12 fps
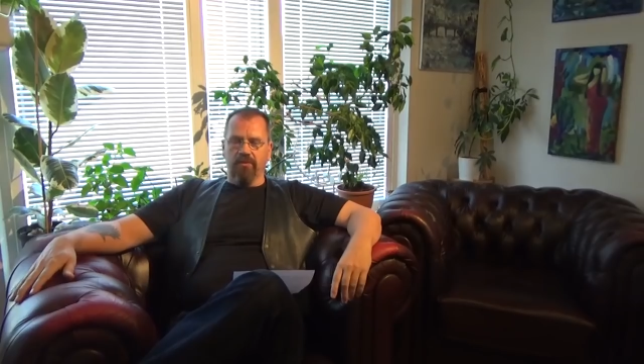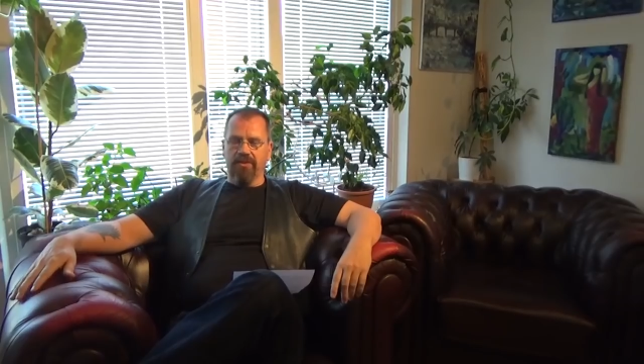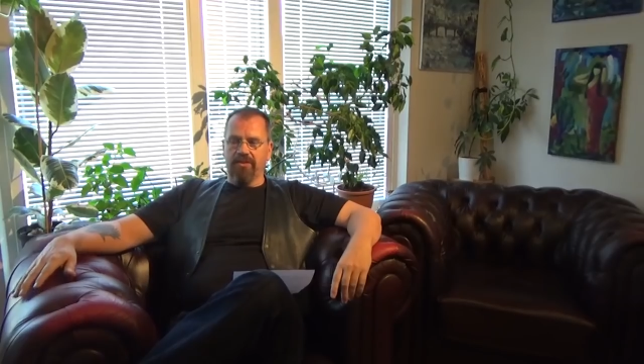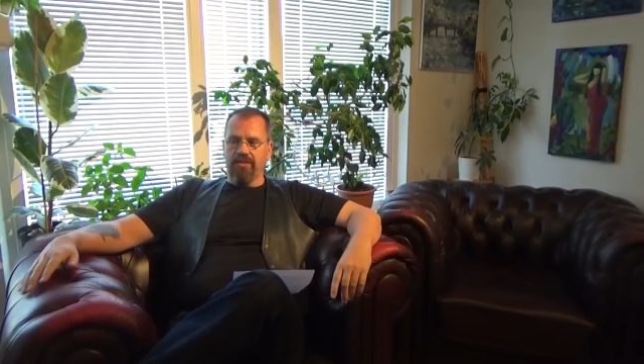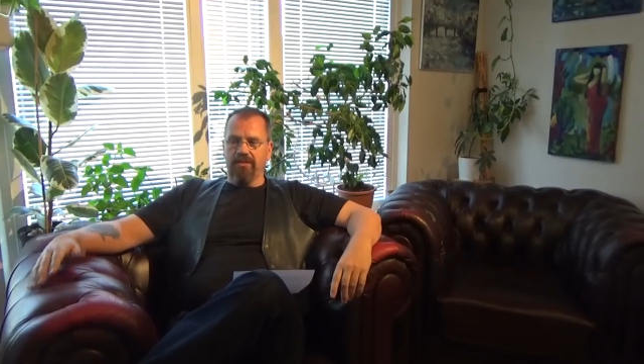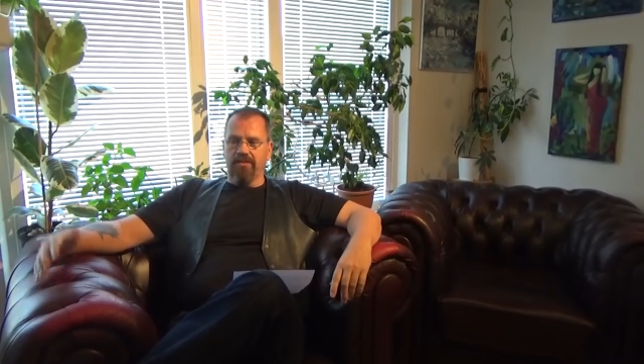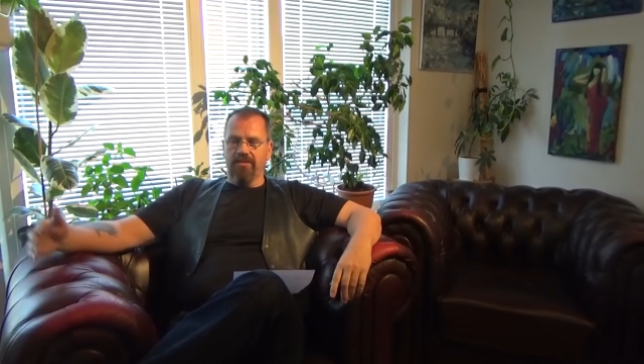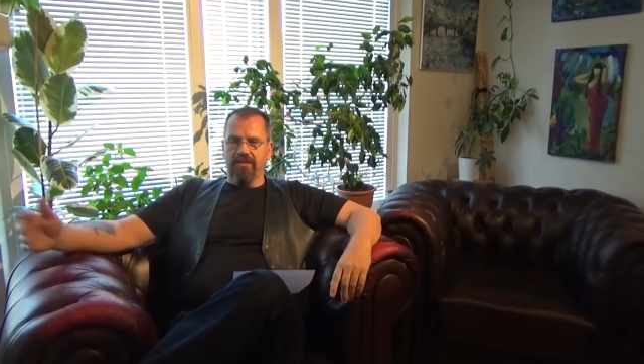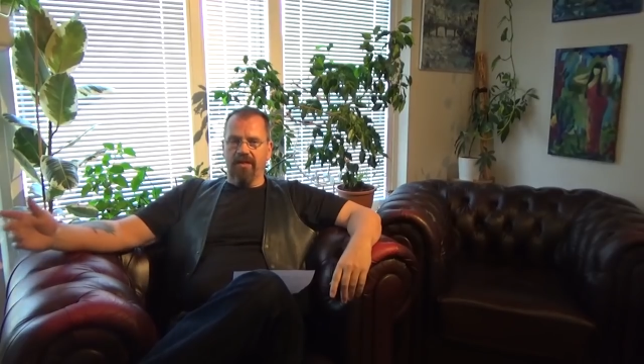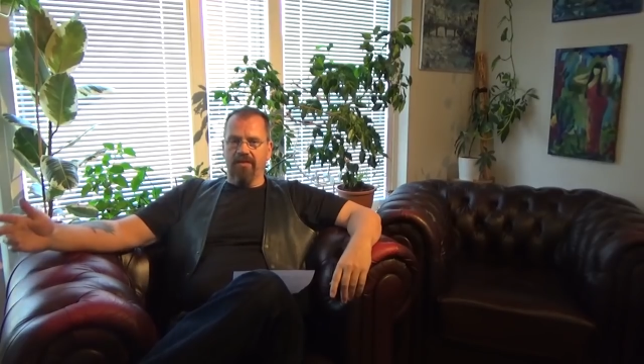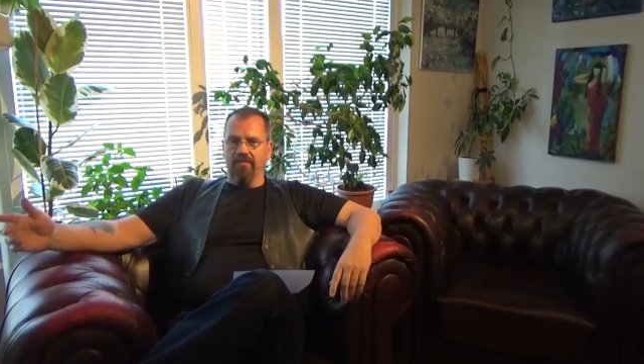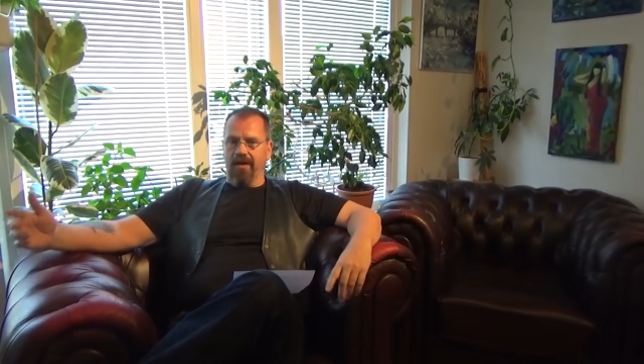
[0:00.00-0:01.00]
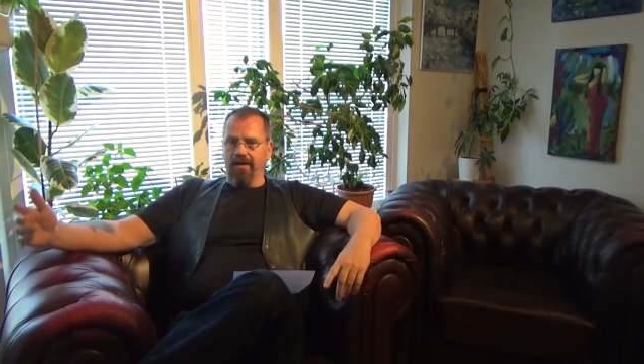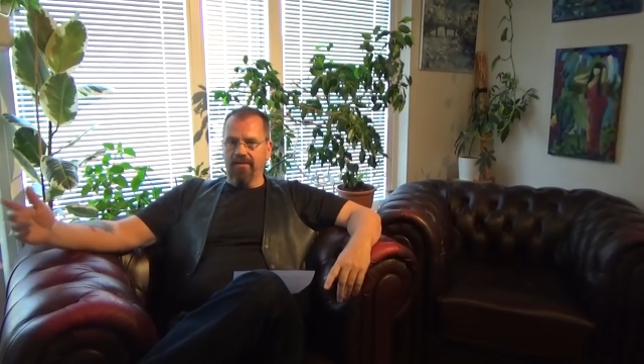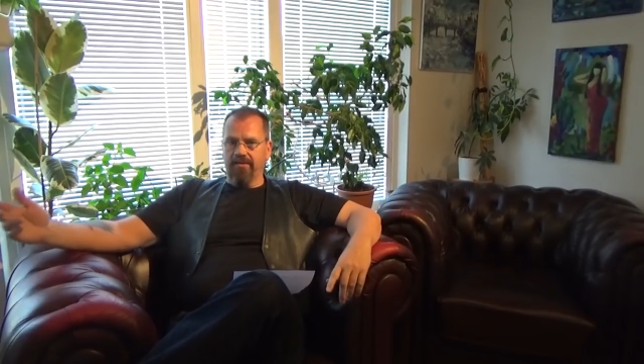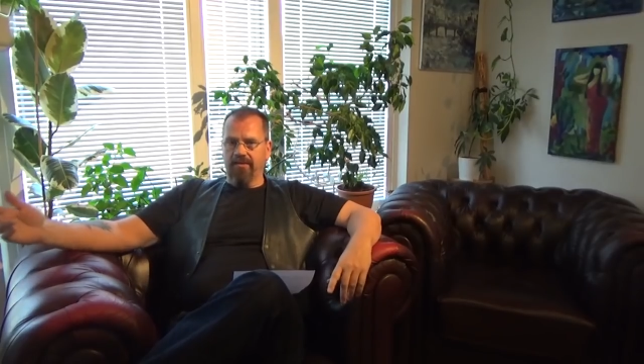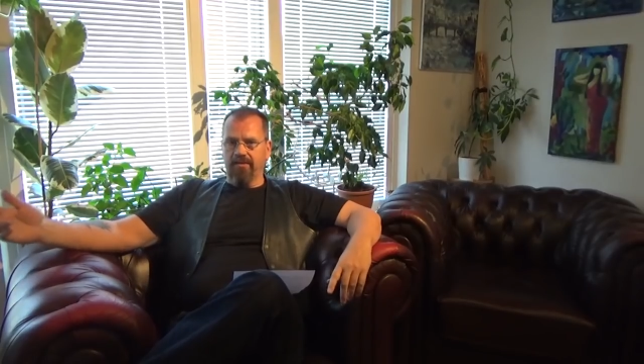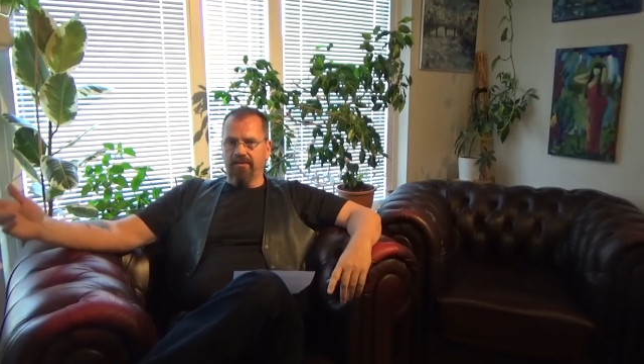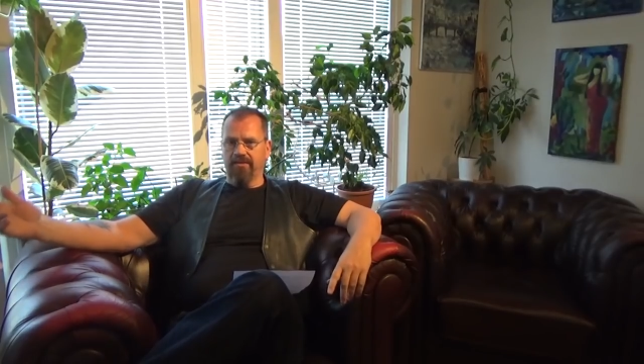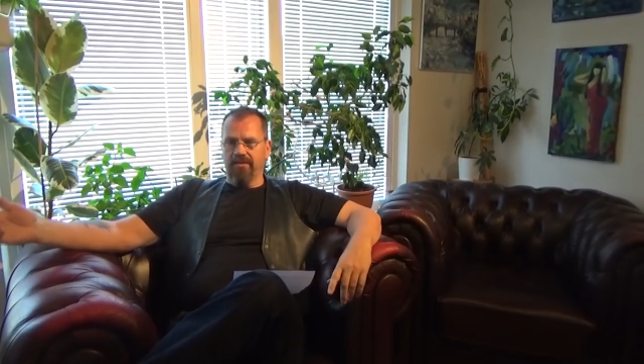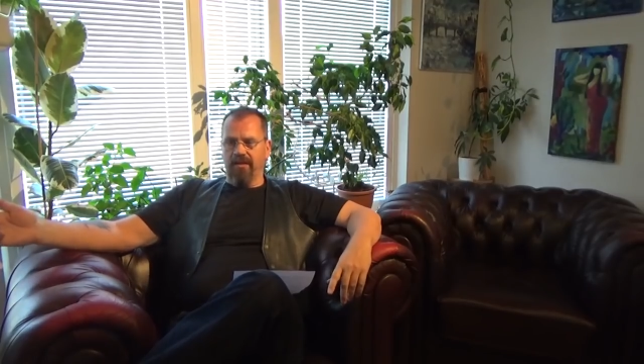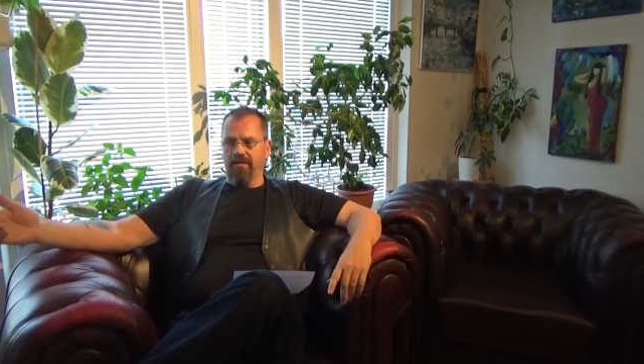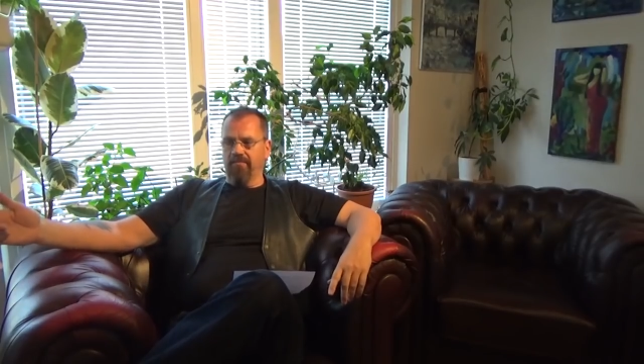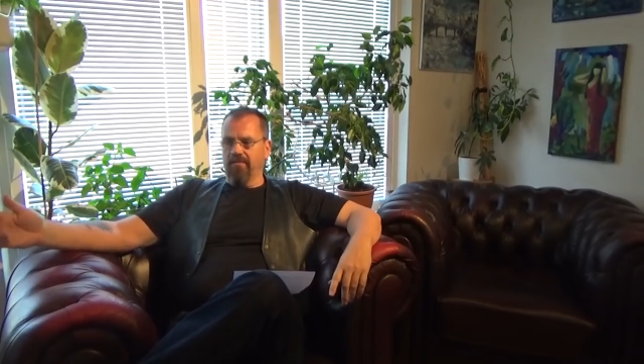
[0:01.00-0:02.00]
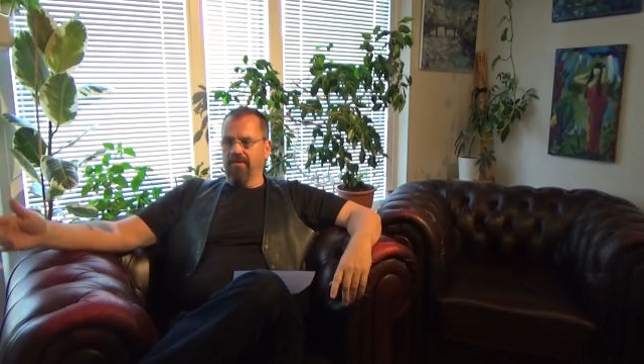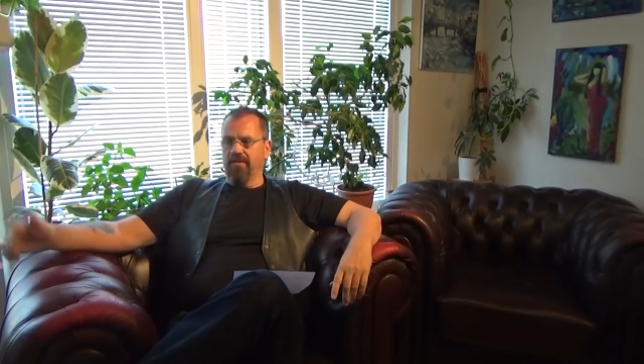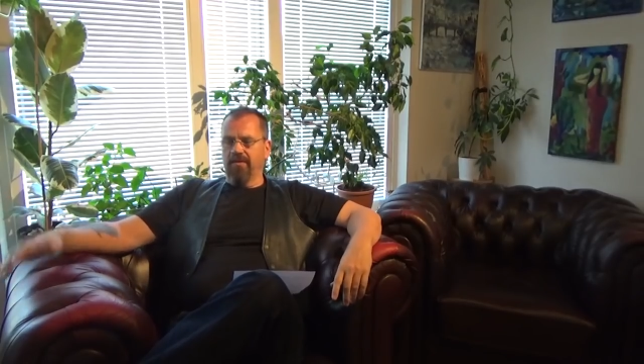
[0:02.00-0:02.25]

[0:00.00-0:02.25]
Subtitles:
see the same, I see the same